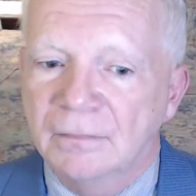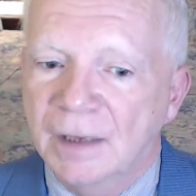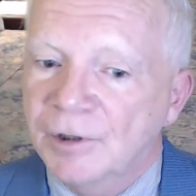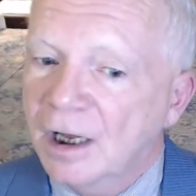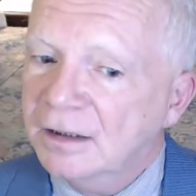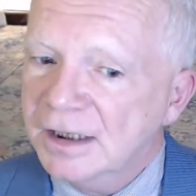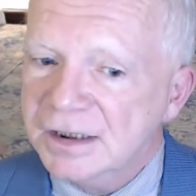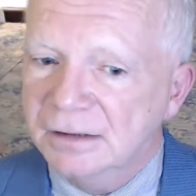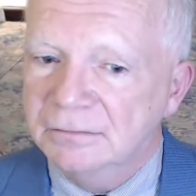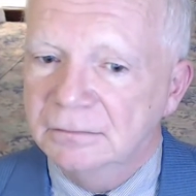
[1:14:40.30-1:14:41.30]
They would not
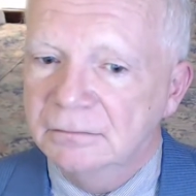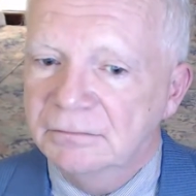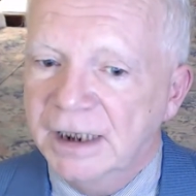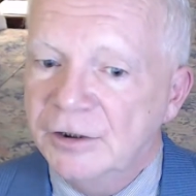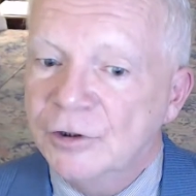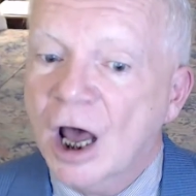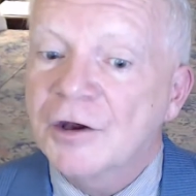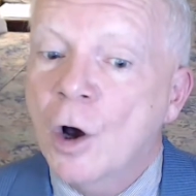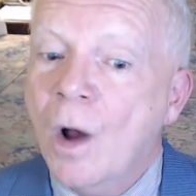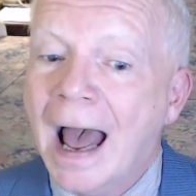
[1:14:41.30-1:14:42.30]
listen. They do
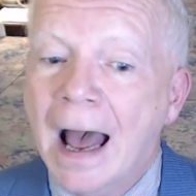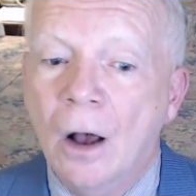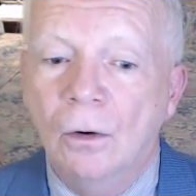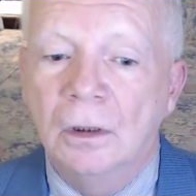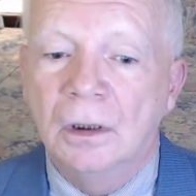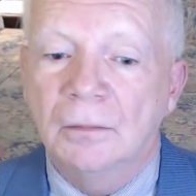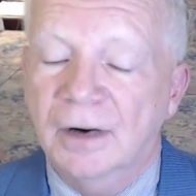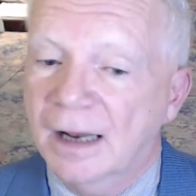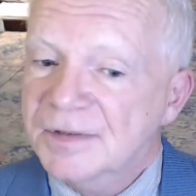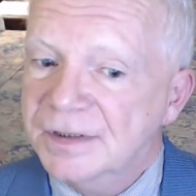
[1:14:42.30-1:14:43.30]
not know how.
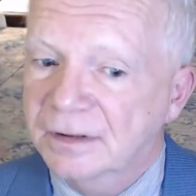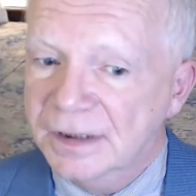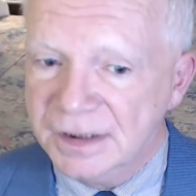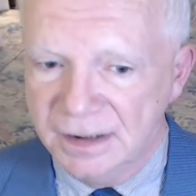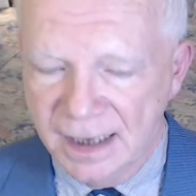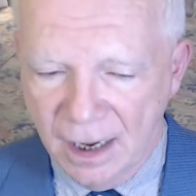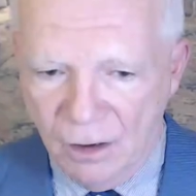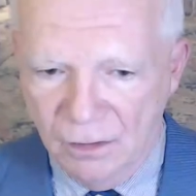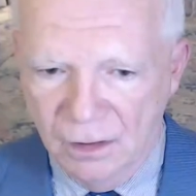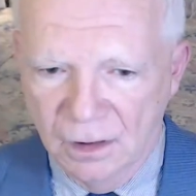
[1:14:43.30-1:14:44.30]
Perhaps they'll listen
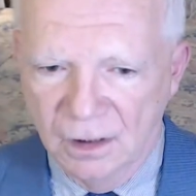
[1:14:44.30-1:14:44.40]
now.